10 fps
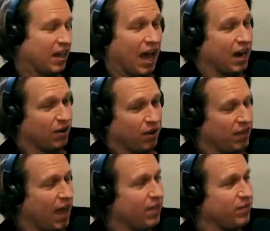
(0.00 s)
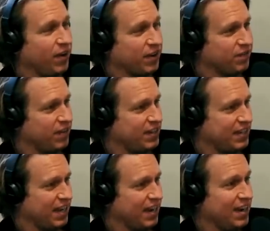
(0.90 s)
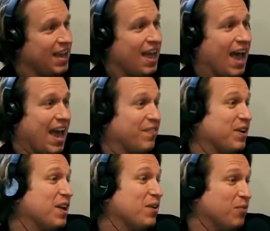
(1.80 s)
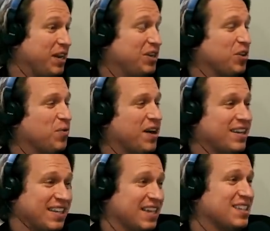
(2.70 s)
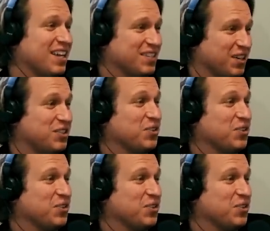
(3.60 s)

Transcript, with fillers: like, I don't know that fucking face again. And if you're gonna redo one, Denzel's a good